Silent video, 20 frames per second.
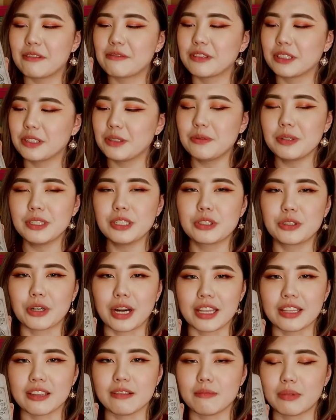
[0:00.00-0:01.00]
really want to
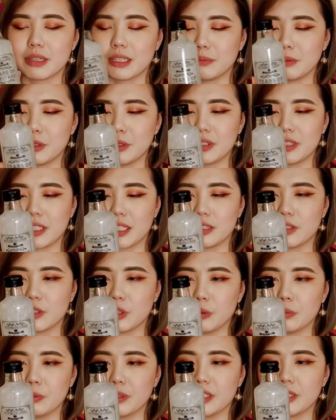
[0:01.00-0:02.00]
try them, but I'm too scared to
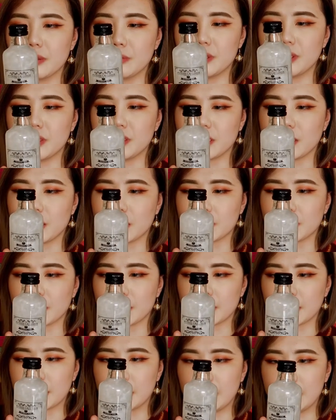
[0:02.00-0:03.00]
open them just in case
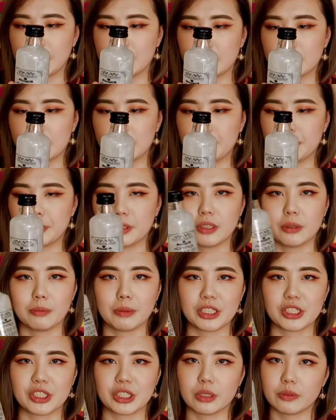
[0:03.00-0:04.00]
like they spill on
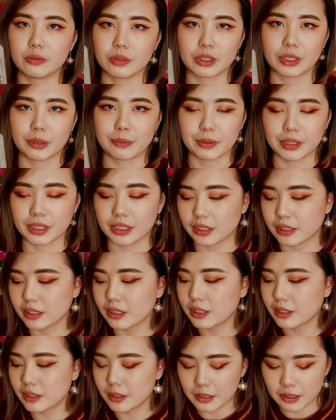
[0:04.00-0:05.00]
my shelf or something.
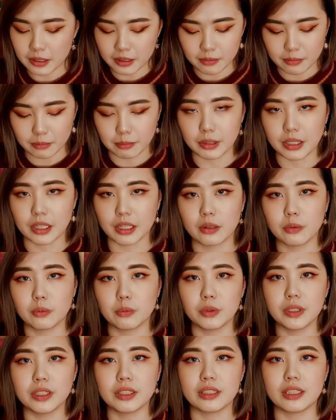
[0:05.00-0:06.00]
But
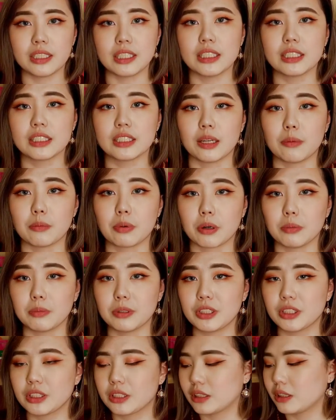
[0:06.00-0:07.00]
with these, I'm
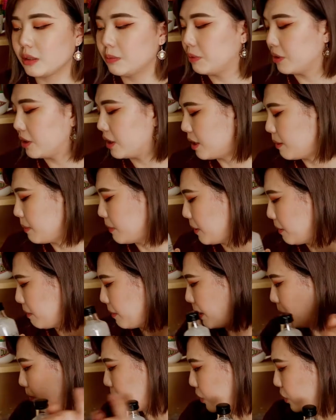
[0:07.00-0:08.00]
probably just going to put them on
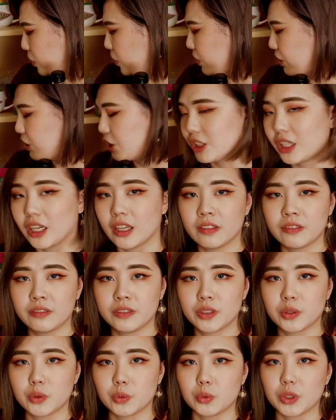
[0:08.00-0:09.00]
my potion
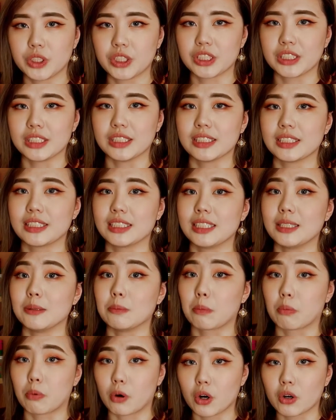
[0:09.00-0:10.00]
shelves, which is
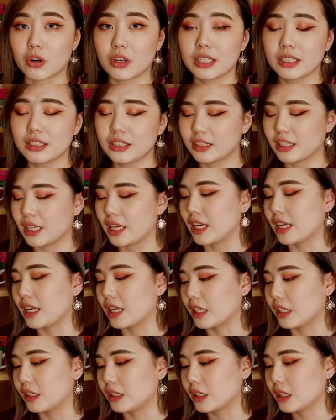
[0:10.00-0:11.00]
in progress.
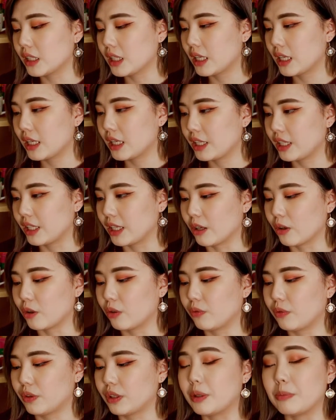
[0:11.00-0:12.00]
And yeah,
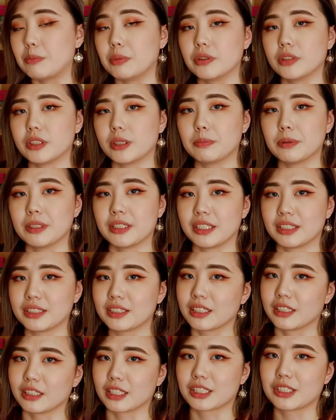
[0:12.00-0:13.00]
hopefully build up a nice
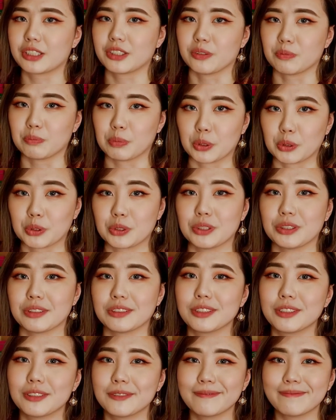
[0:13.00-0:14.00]
collection of
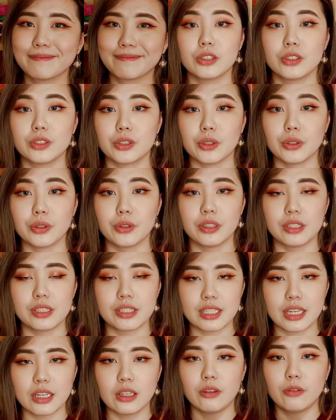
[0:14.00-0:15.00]
potions. So the
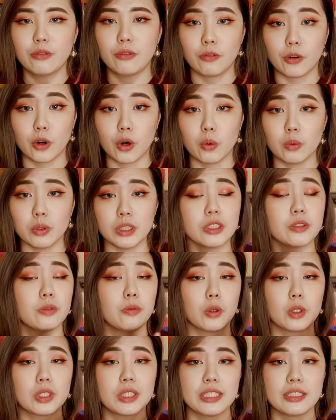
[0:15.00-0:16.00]
set of four was
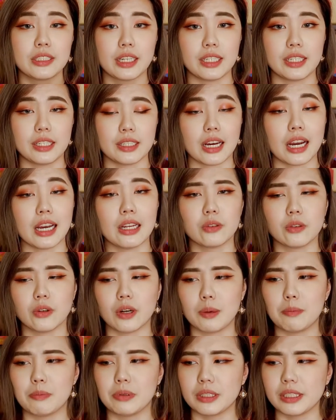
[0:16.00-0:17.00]
$14.99, or
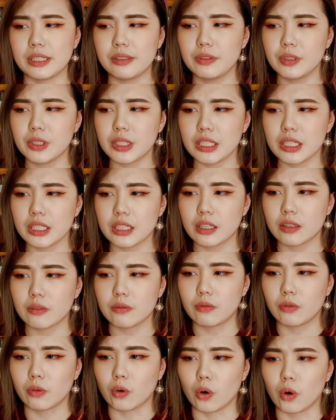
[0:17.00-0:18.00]
I believe you can get
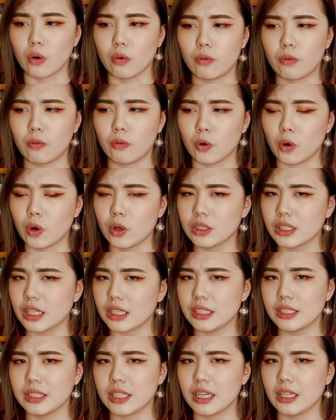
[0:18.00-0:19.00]
them for
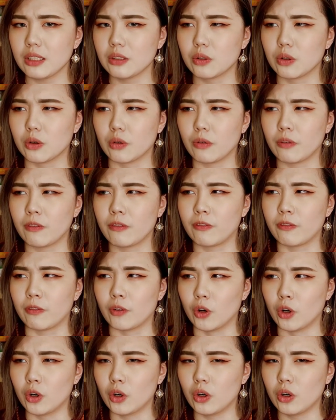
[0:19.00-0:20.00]
$4.99 or
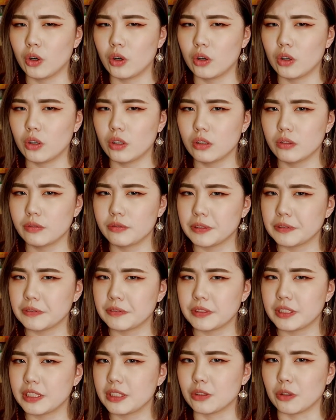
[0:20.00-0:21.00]

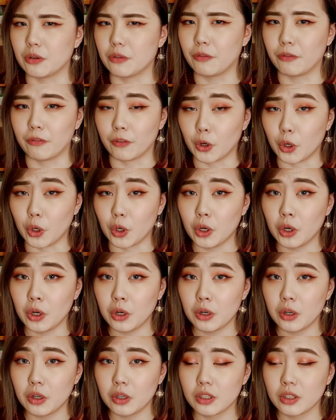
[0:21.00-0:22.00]
$4.50 or
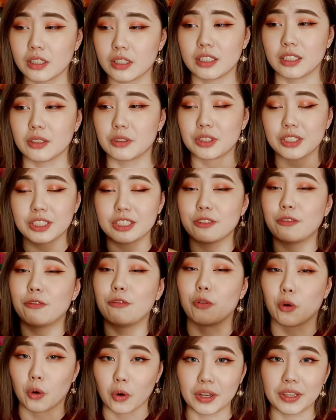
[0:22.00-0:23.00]
$4. There was just a
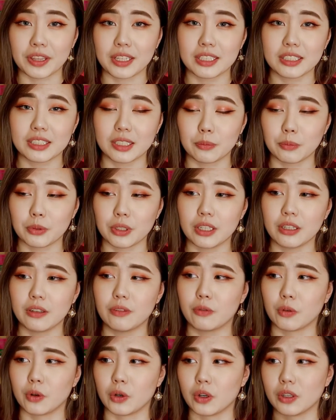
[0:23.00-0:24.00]
four in there somewhere
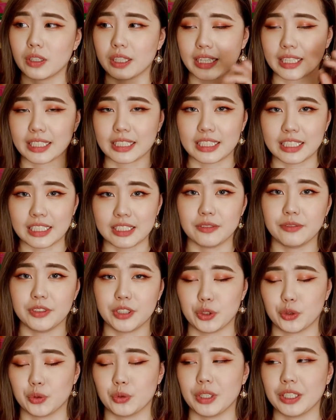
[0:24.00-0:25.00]
for like an
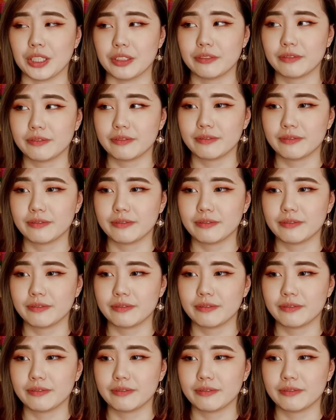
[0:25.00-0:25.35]
individual one.